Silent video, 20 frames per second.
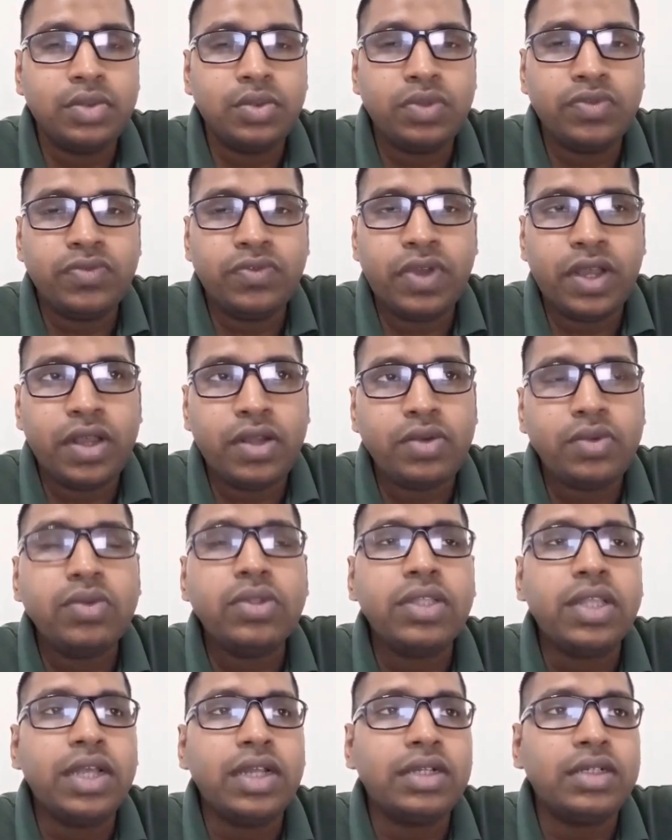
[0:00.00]
We
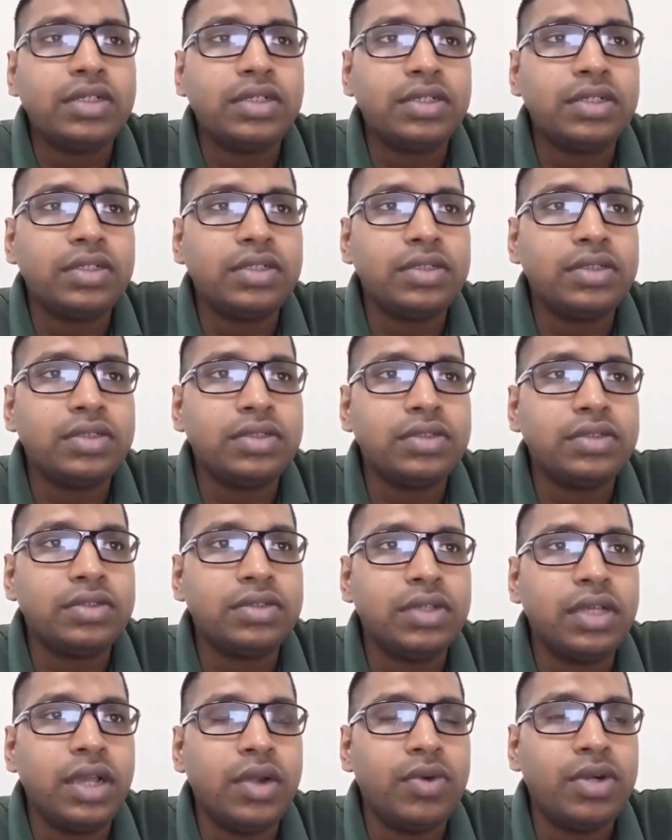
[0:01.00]
found that
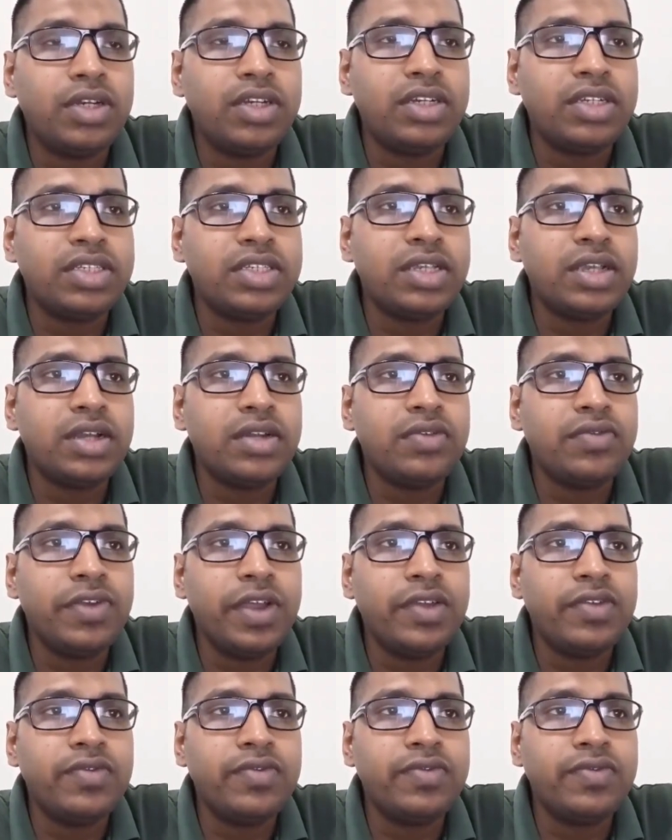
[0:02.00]
our desired
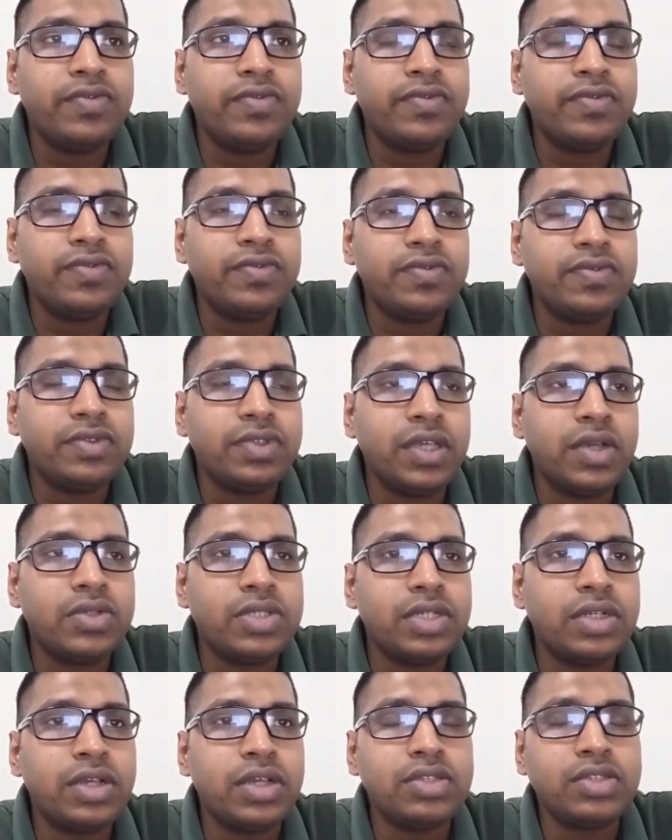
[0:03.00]

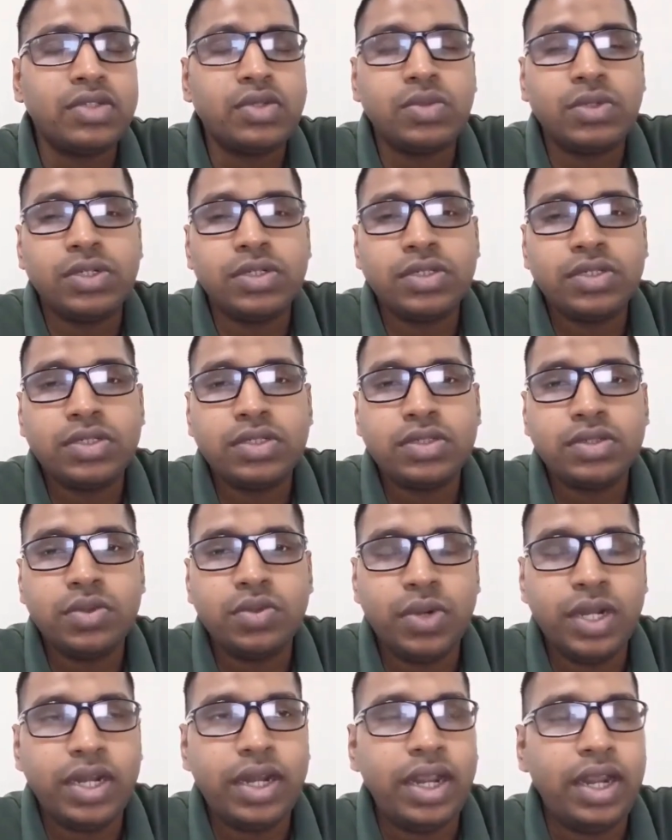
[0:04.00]
5,000 customers
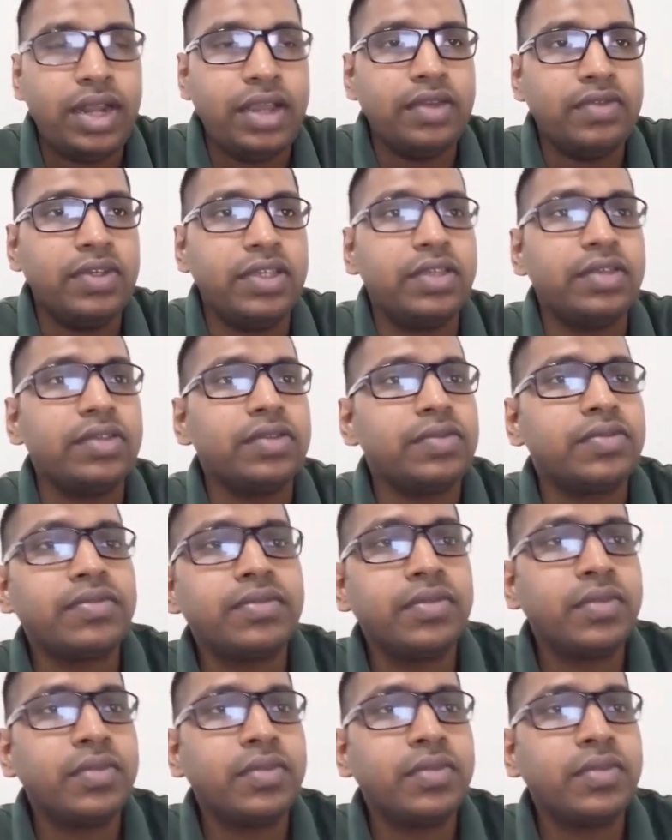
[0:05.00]
were arriving.